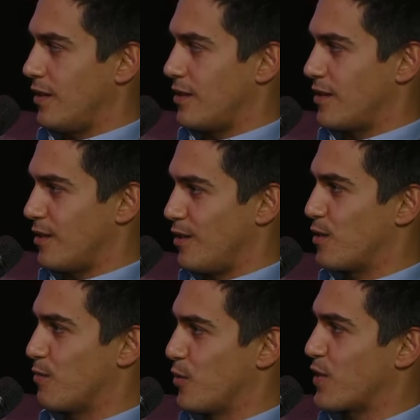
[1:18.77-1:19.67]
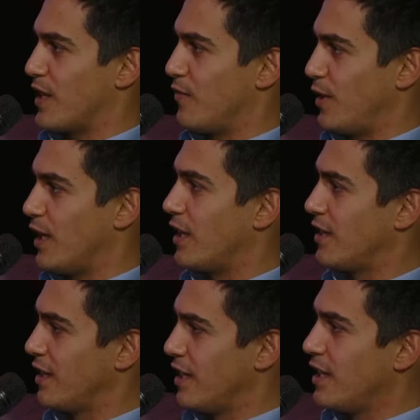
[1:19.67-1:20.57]
It's a, it's more something that
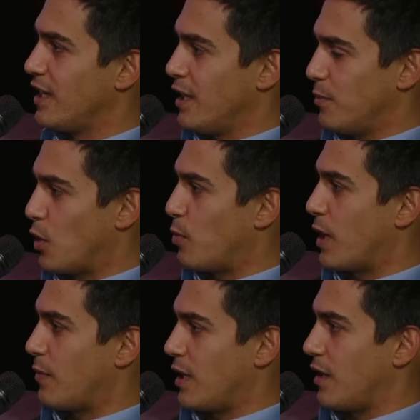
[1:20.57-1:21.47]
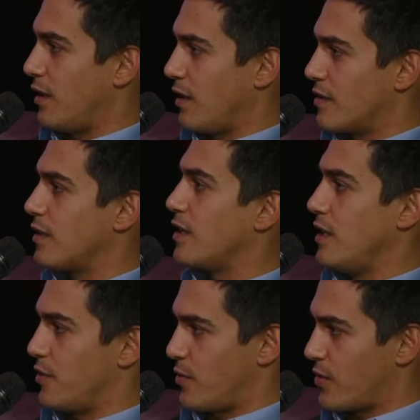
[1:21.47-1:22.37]
pop up like in the last 10
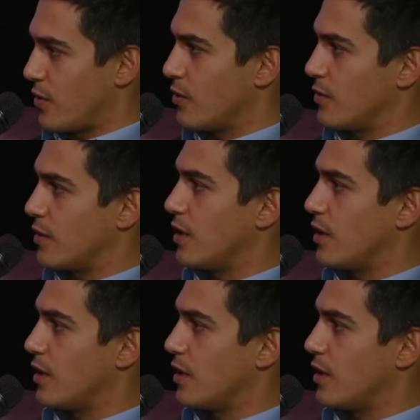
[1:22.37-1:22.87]
years or so,